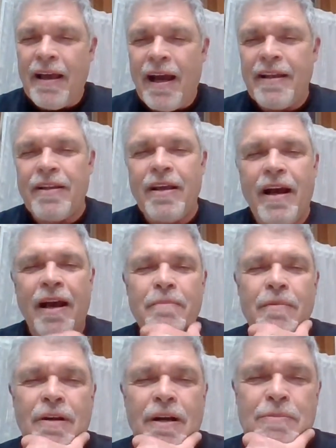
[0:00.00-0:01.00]

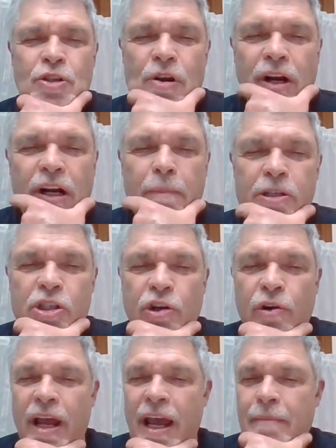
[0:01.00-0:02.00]
I'm sure I'm going to
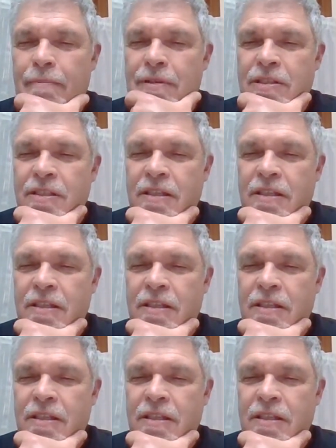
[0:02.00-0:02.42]
butcher her name.